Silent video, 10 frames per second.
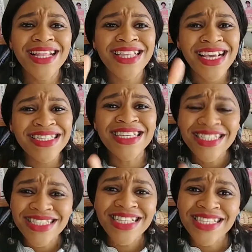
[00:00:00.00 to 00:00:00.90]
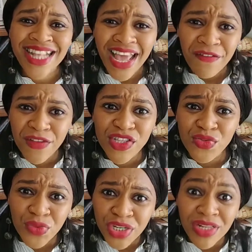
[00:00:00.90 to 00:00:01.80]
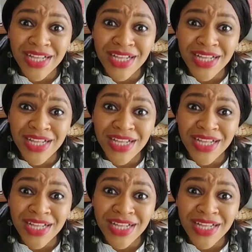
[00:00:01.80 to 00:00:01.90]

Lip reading: This life is real,